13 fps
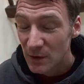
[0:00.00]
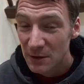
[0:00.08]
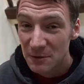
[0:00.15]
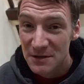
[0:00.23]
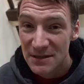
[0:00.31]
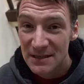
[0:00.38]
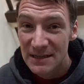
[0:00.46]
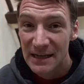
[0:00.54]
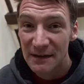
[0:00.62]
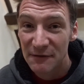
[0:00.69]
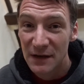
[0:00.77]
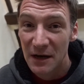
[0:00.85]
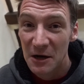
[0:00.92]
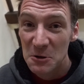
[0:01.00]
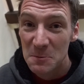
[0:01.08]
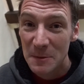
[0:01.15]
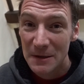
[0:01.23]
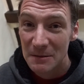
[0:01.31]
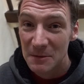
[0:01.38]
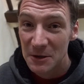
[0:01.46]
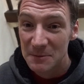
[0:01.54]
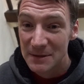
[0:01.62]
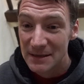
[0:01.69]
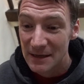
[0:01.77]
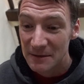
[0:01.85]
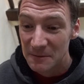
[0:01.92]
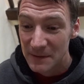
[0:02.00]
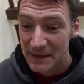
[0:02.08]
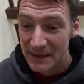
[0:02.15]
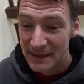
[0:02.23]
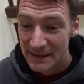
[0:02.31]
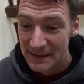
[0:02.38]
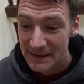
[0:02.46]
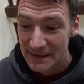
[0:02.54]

We all just live in hope at the moment, don't we?